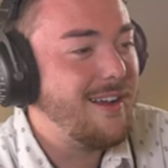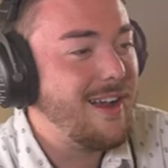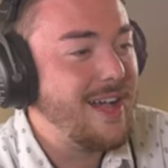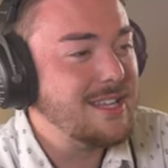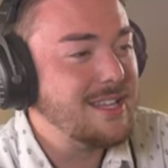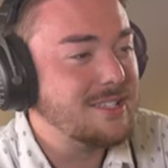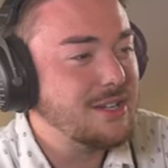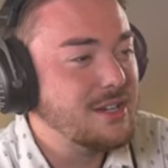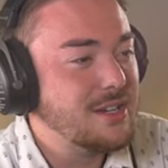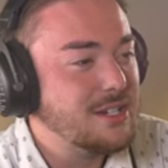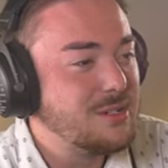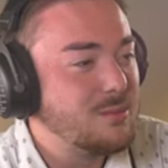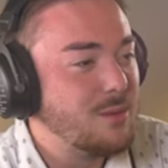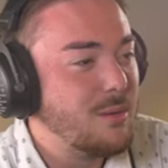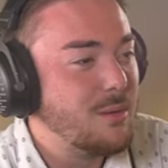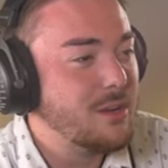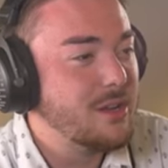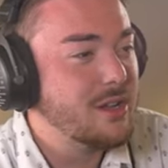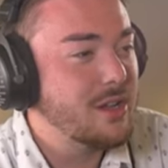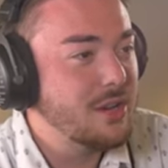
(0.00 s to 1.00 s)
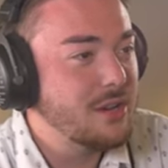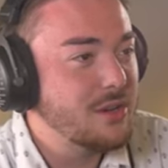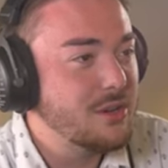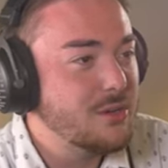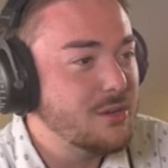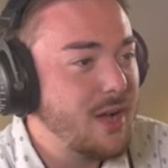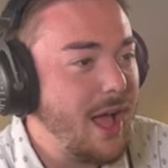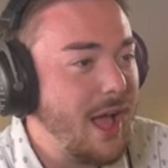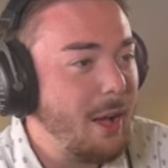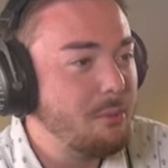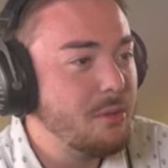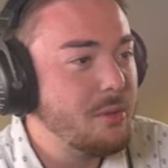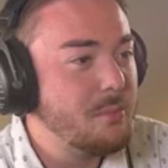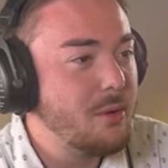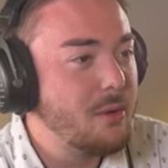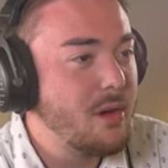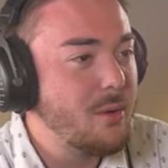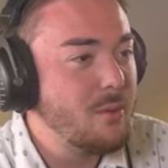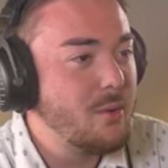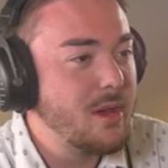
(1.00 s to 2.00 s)
All right, so this is what we're gonna do. Help the
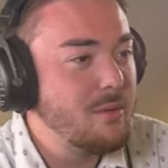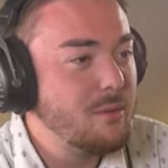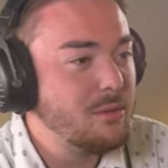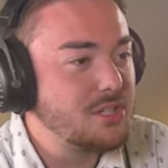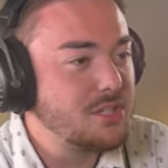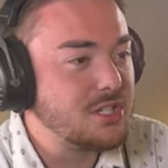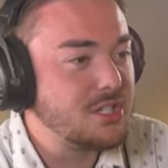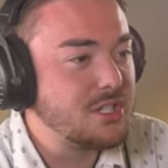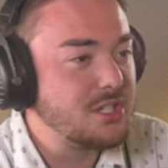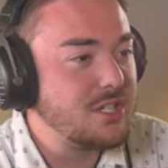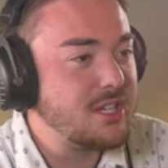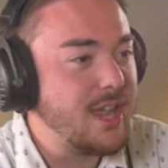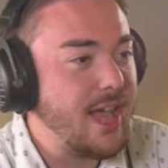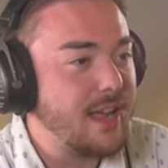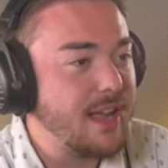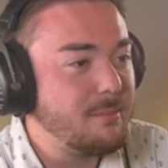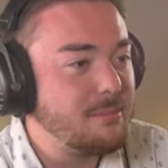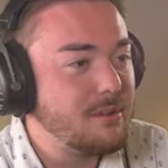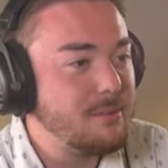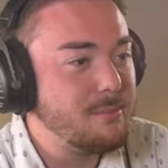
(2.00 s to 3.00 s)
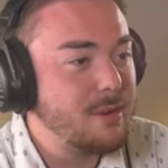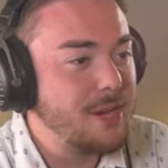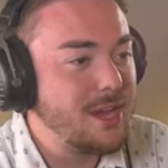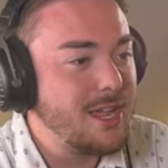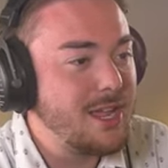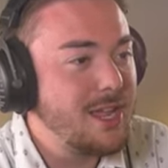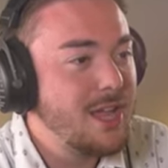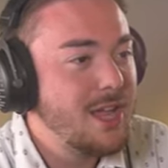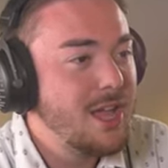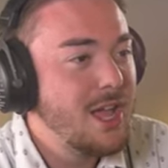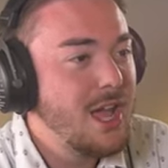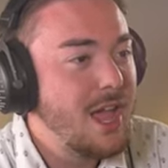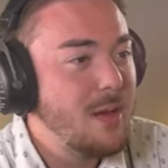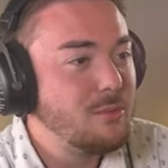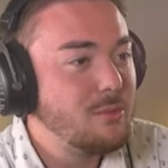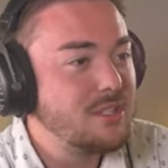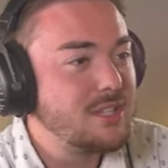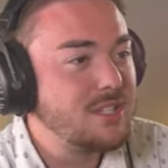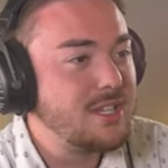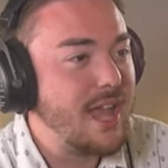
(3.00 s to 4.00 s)
boy win. We'll just stack up the bunny and
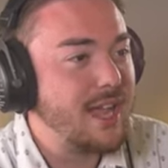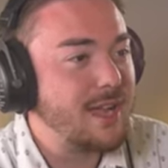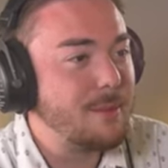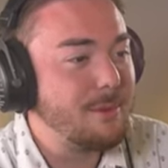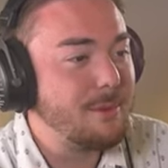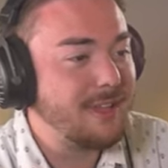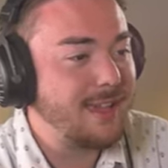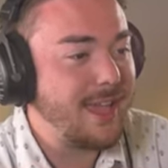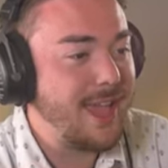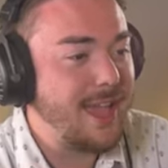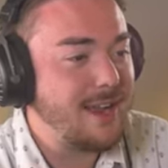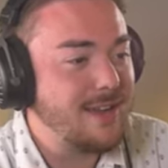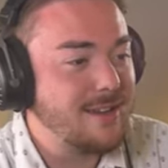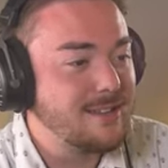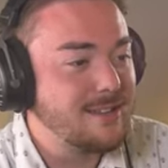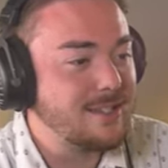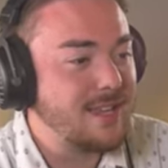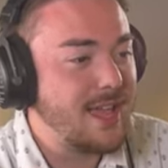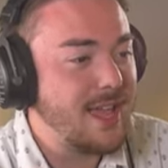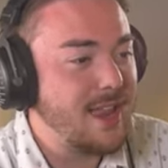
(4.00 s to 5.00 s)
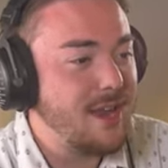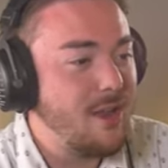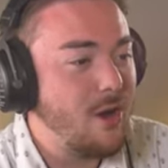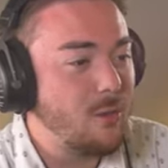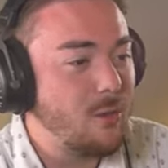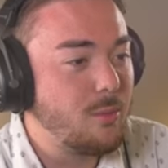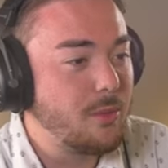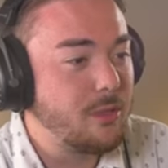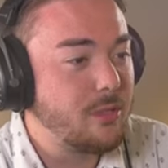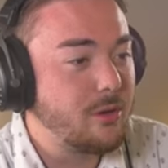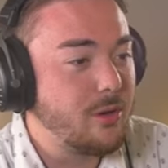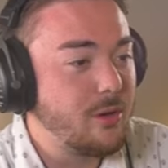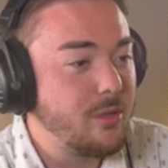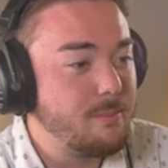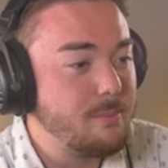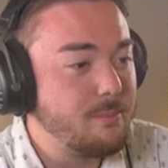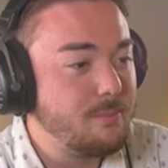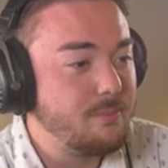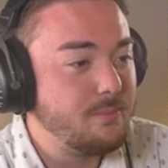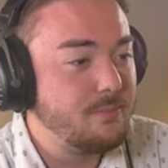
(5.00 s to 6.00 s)
we'll stack up a cat on his head or we'll throw
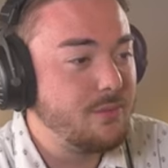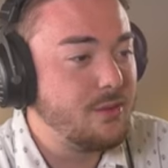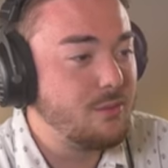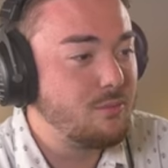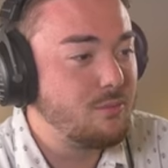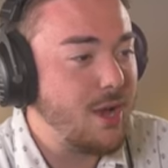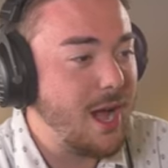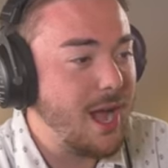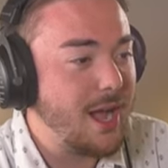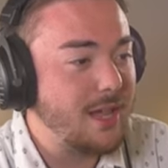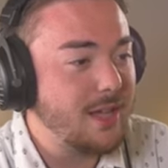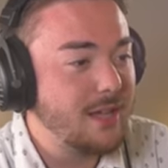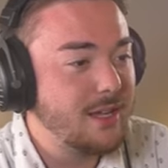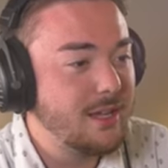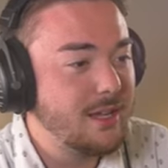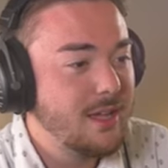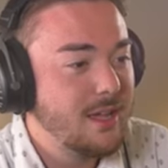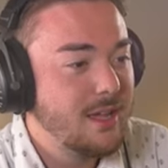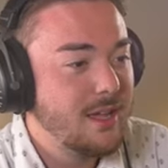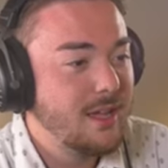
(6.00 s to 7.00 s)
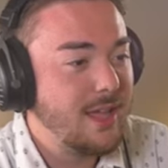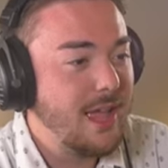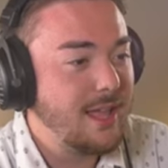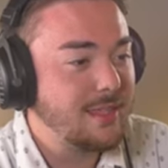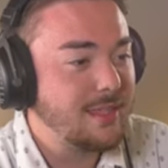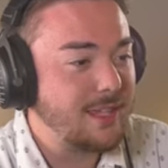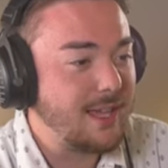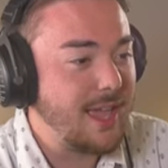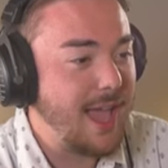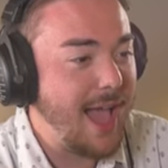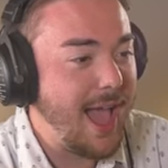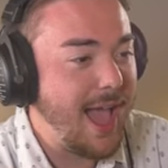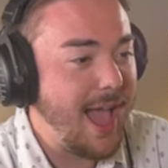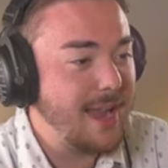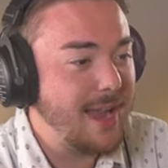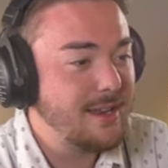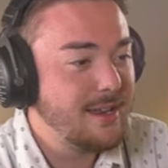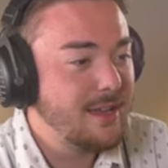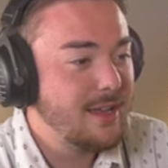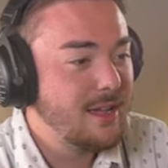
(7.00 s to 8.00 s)
the rock at the
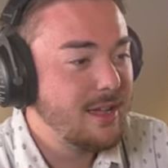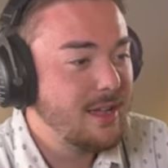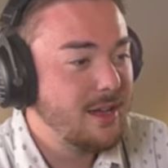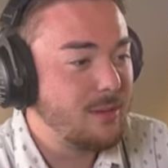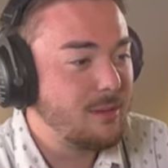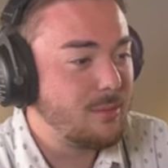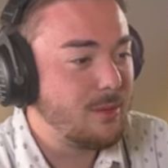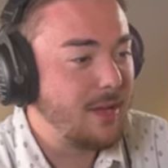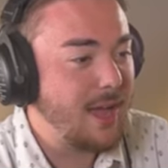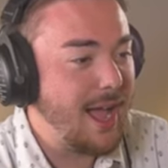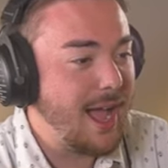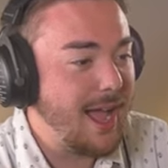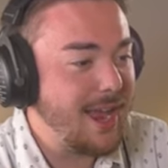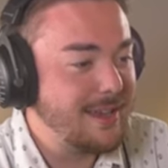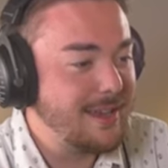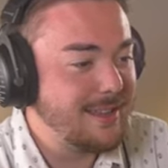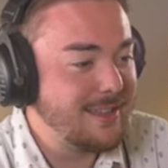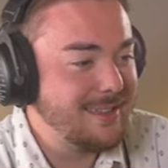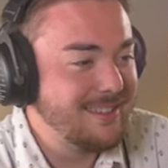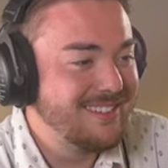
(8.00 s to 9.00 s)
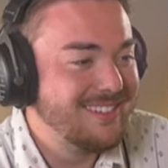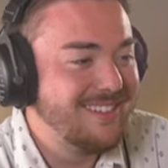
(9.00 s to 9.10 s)
cat or we'll hide.